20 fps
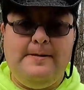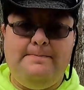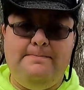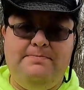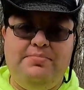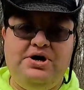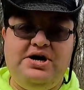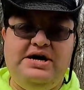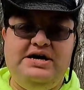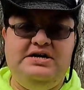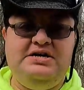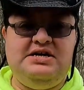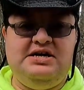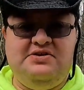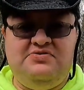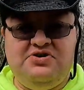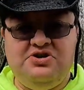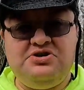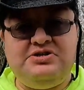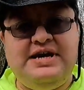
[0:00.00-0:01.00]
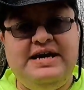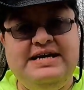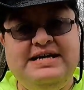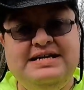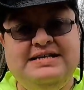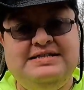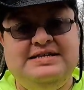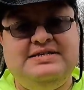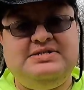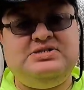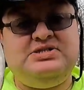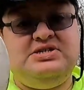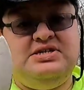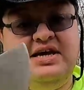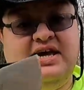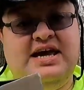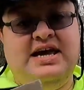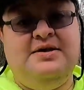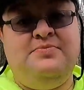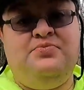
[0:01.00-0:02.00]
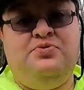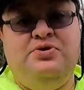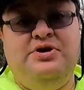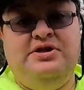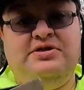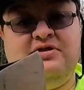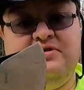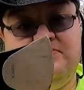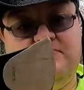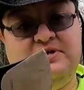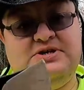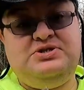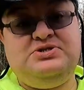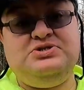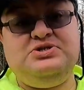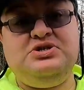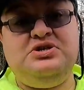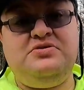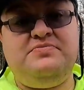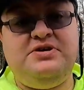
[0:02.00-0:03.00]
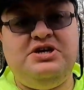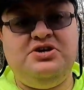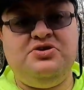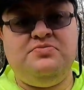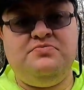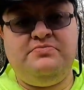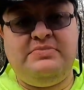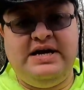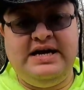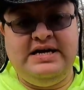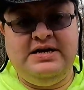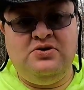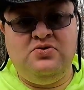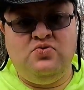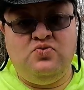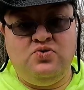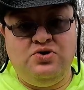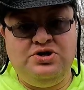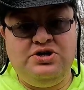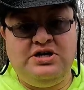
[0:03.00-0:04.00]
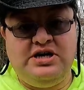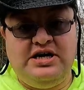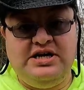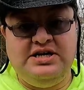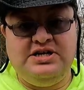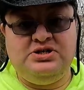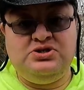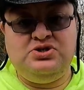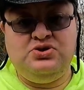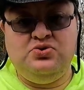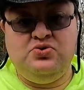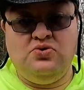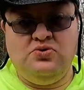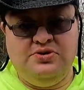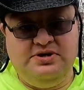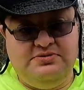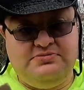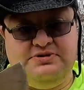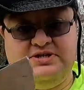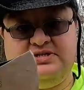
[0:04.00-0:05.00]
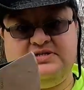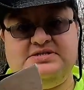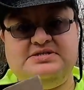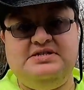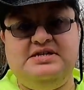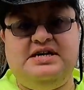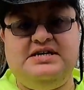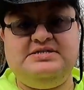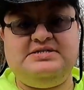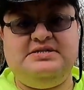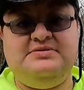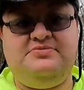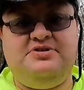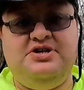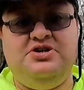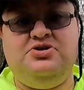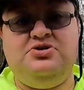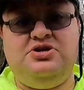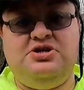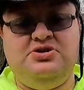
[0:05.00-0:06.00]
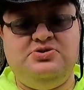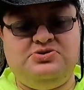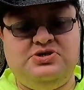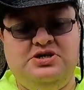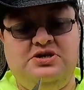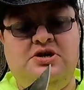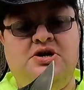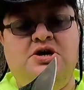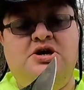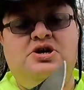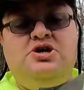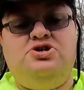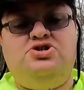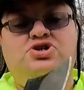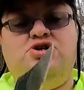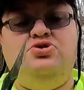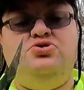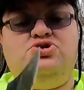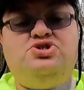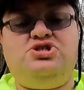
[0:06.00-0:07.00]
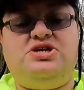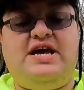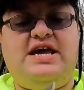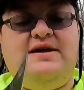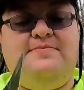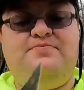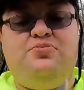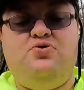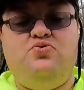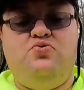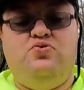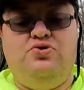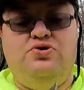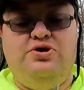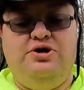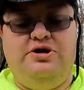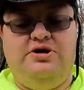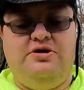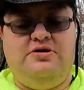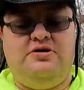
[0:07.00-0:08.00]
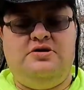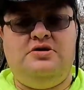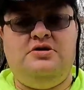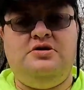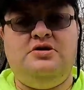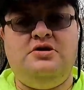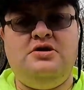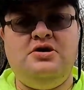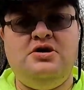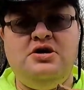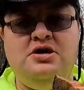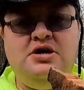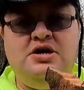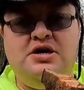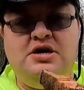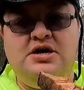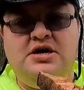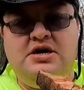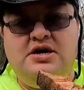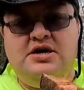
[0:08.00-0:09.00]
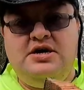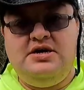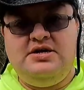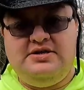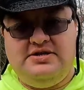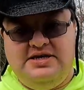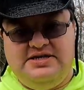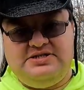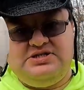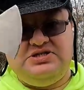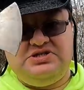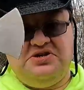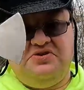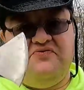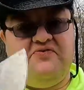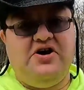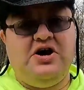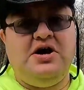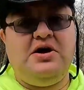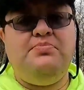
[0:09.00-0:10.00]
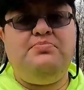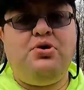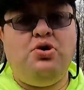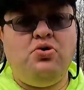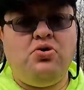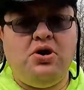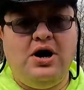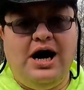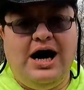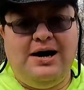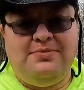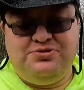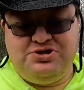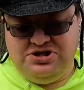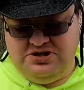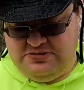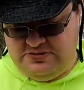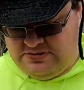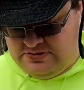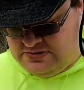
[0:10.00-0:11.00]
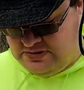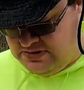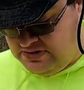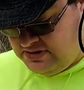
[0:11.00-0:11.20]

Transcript: But if you're taking this to camp with, if this is going to be your main wood cutting tool, if this is not something you're using to shape wood, this is a very poor option.